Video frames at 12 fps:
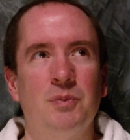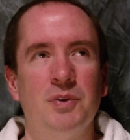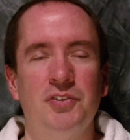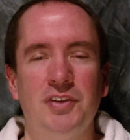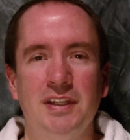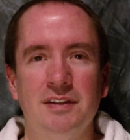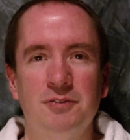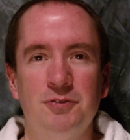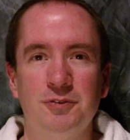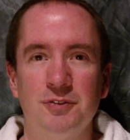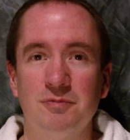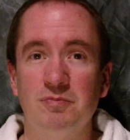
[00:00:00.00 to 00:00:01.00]
receive
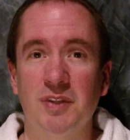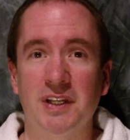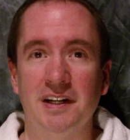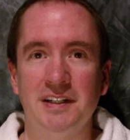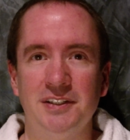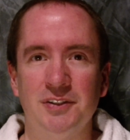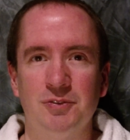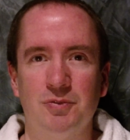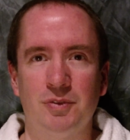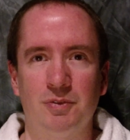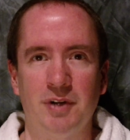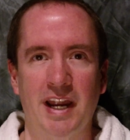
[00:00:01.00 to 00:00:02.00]
the kind of
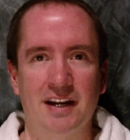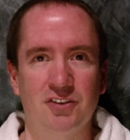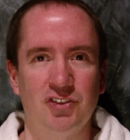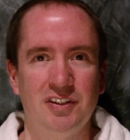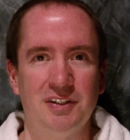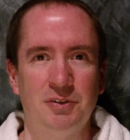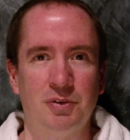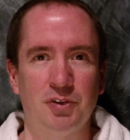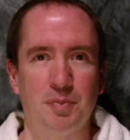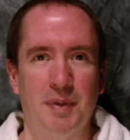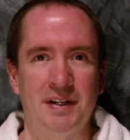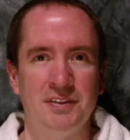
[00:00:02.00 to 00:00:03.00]
reaction and
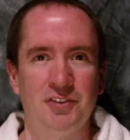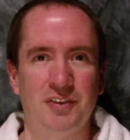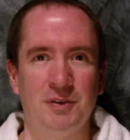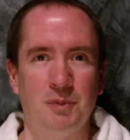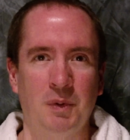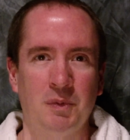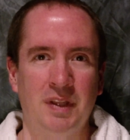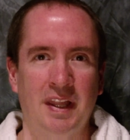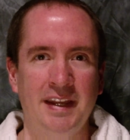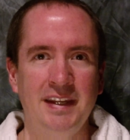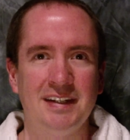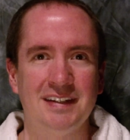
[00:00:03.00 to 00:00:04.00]
response that we would
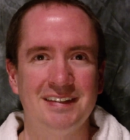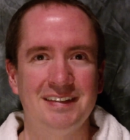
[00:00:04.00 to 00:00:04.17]
like.